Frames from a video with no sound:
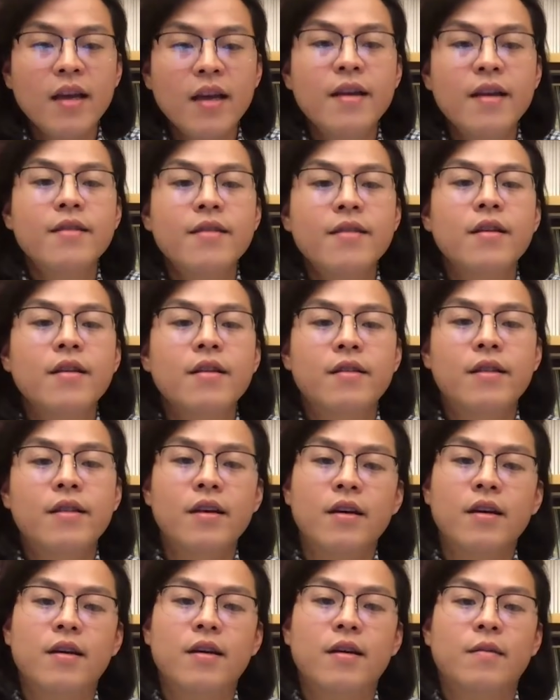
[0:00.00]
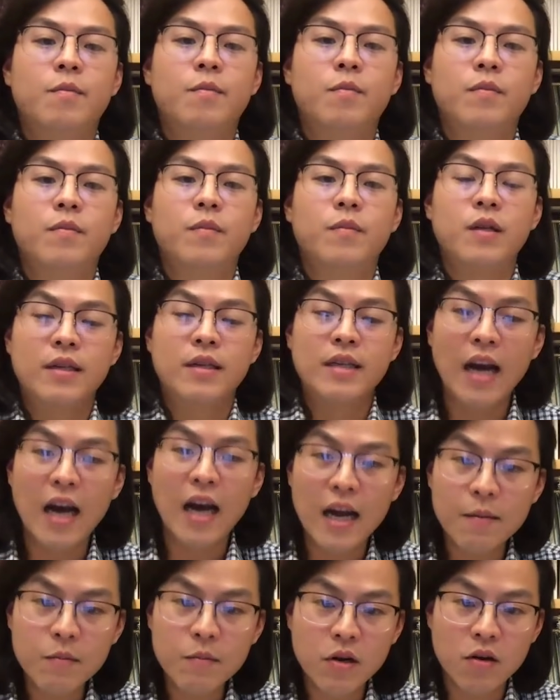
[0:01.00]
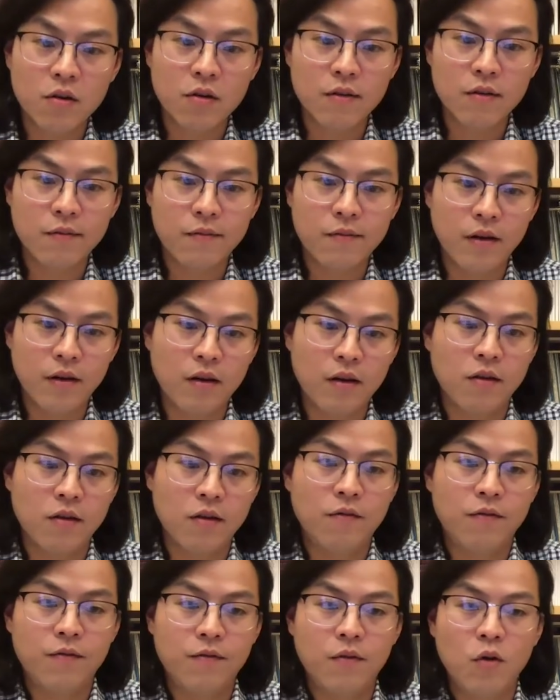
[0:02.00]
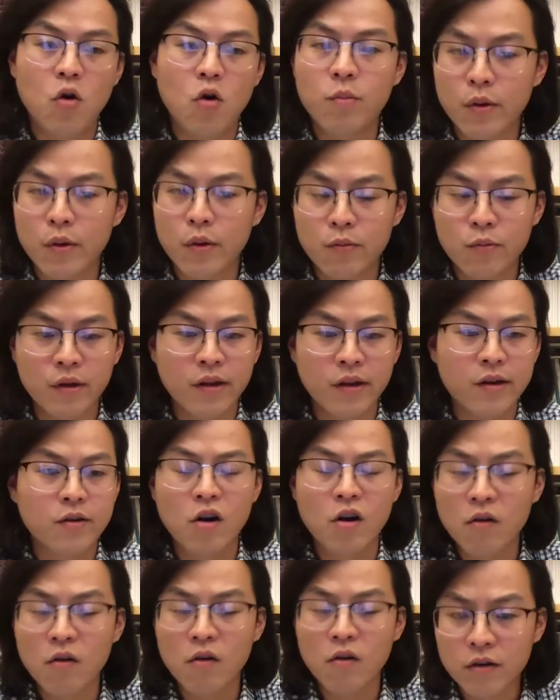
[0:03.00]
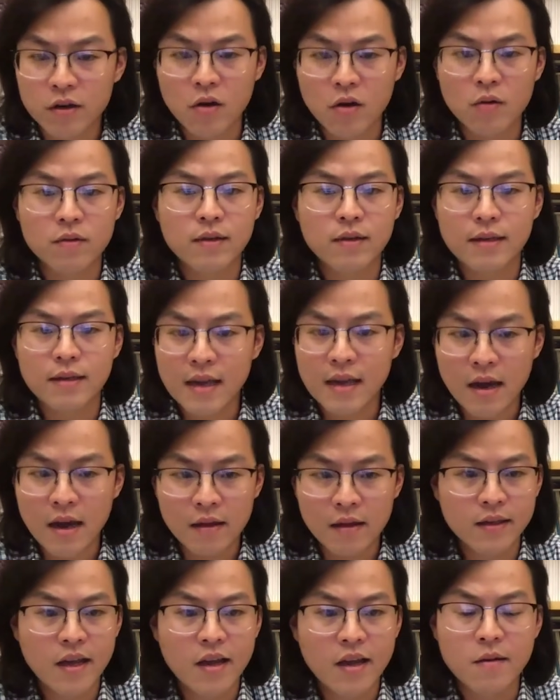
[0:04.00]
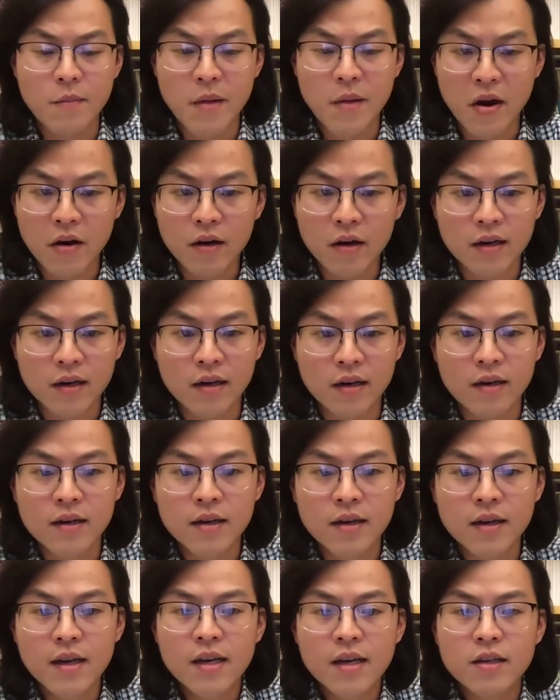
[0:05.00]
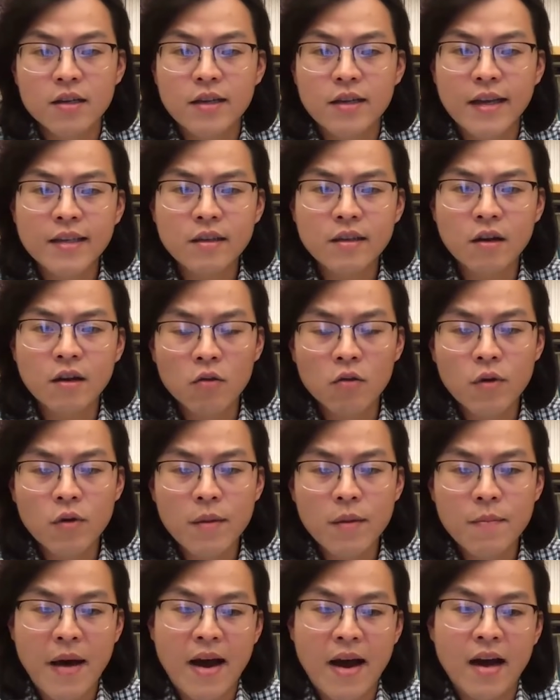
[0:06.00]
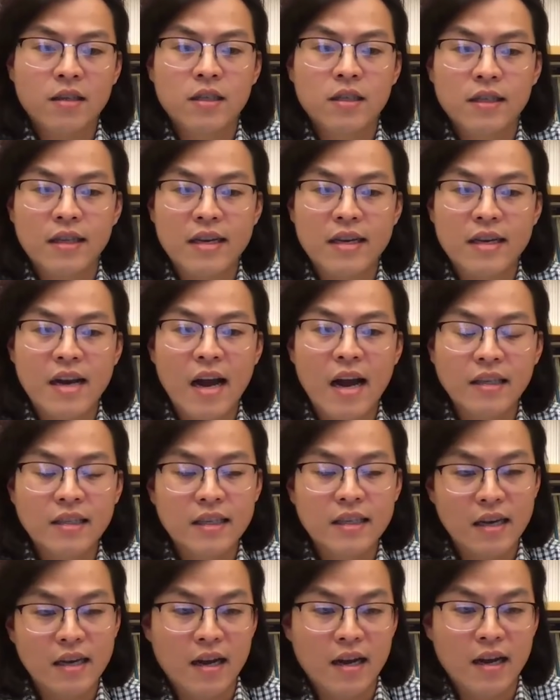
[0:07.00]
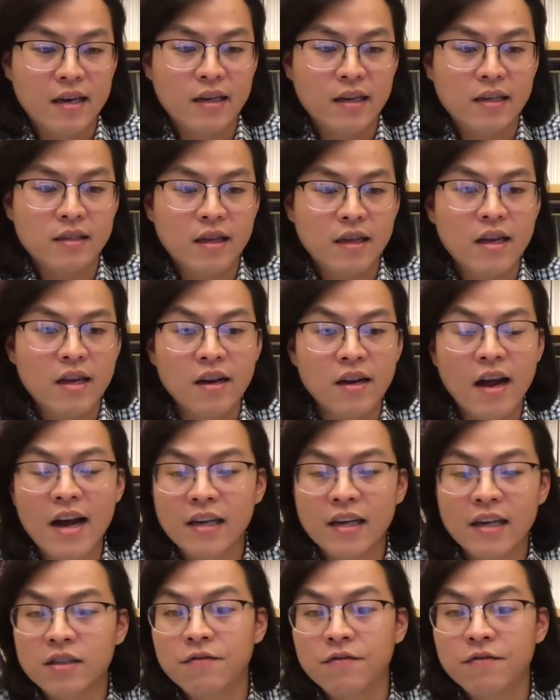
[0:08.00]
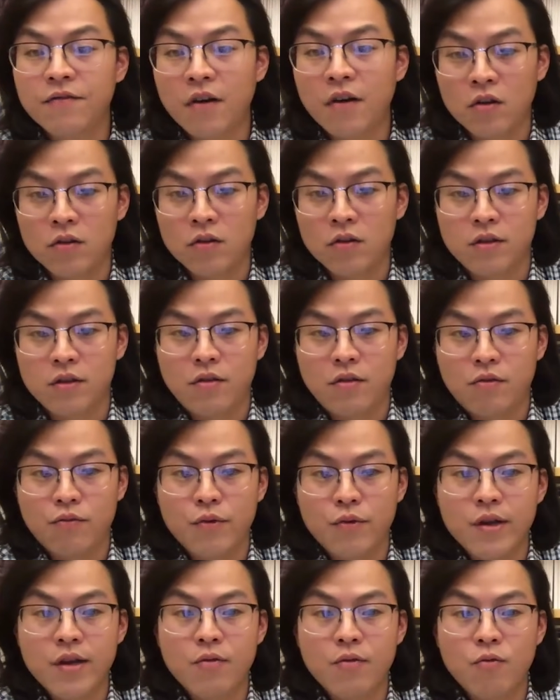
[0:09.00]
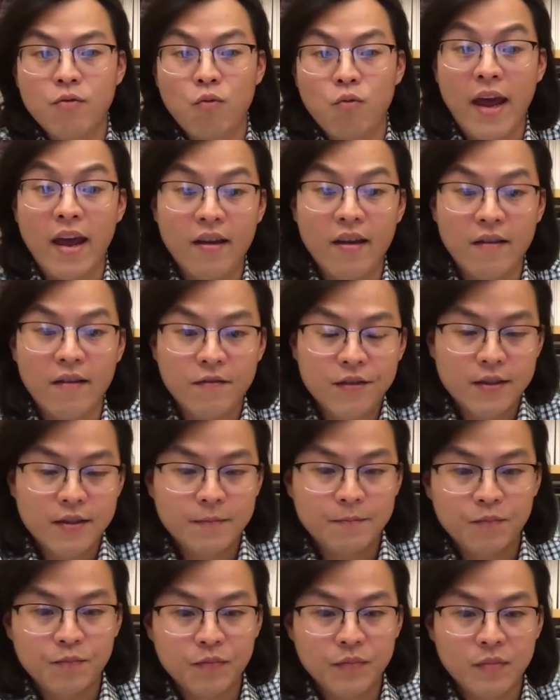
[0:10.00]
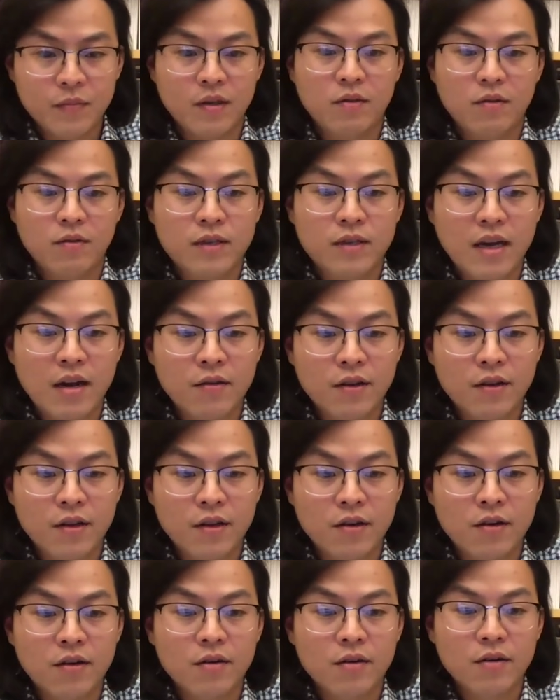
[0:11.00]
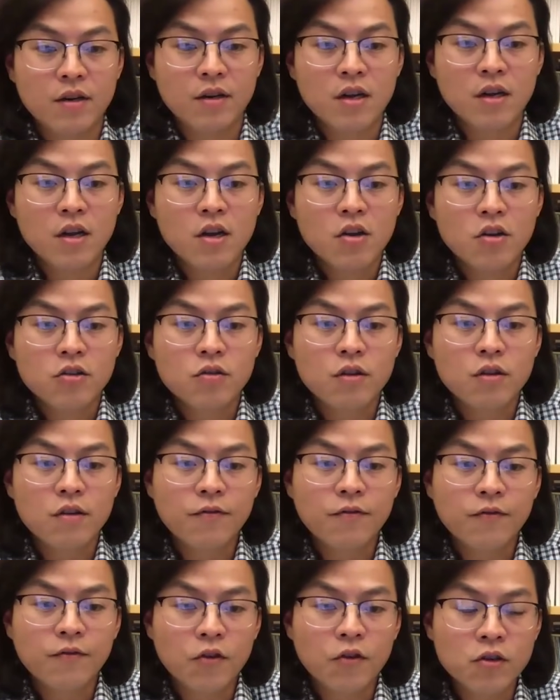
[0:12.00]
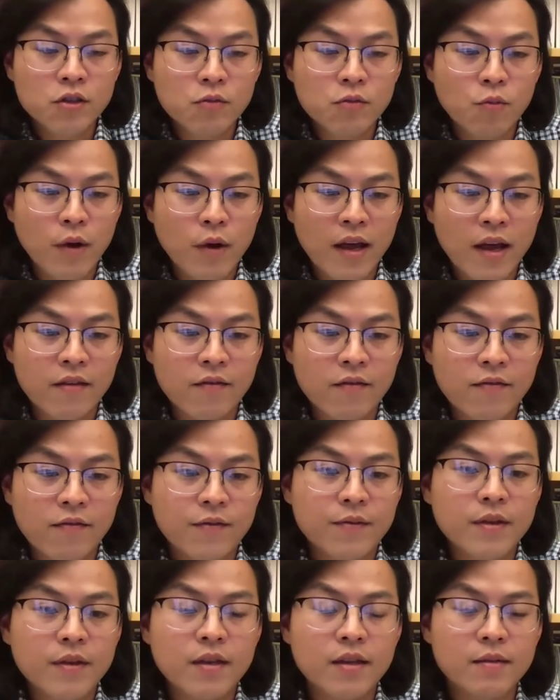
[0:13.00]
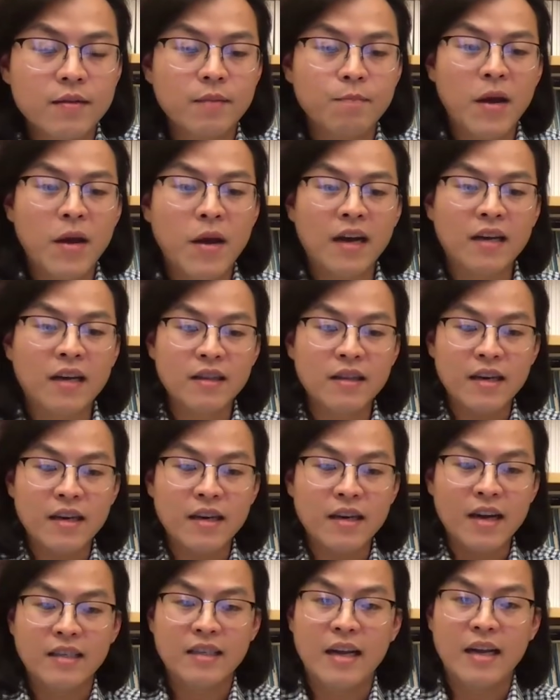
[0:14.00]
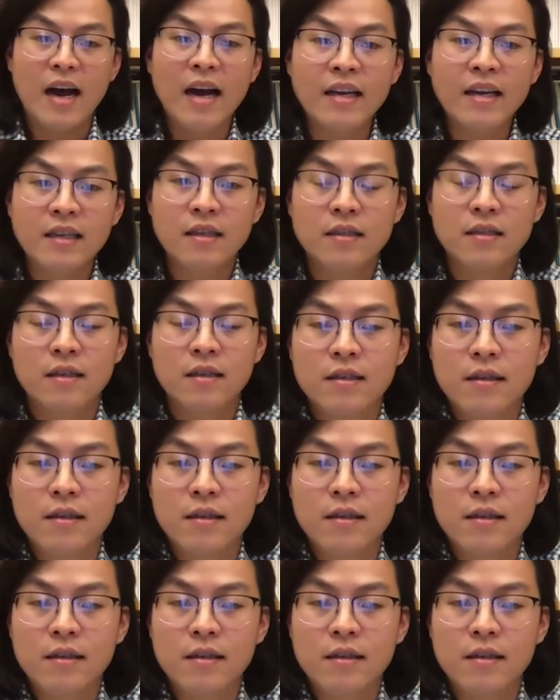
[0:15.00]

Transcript: And the, the time curve of opioid related overdose and death in America dates all the way back to the 1990s, and it actually follows three waves down here. So the first wave back in the 1990s